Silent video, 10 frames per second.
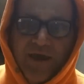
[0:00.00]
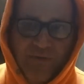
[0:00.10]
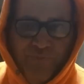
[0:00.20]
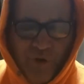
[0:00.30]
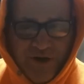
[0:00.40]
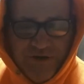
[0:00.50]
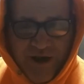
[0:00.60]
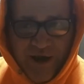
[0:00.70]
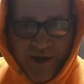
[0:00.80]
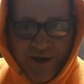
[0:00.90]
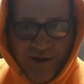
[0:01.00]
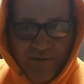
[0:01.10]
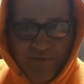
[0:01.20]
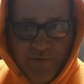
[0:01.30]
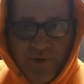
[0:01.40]
He put
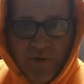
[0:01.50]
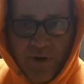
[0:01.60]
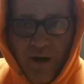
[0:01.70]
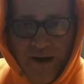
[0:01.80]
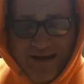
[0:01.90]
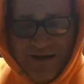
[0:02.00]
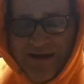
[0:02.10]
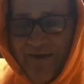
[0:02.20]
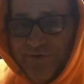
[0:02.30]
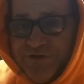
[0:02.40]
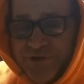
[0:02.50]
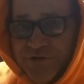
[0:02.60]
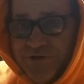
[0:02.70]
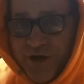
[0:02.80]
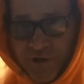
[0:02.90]
a Harley
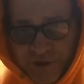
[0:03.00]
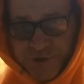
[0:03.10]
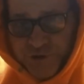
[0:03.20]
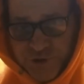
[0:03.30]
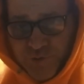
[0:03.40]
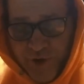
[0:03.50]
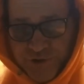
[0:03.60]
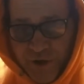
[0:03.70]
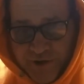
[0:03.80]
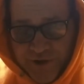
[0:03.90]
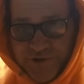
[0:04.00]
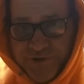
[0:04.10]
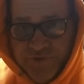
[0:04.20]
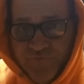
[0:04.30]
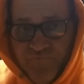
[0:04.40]
Davidson ignition switch on
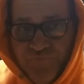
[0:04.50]
this,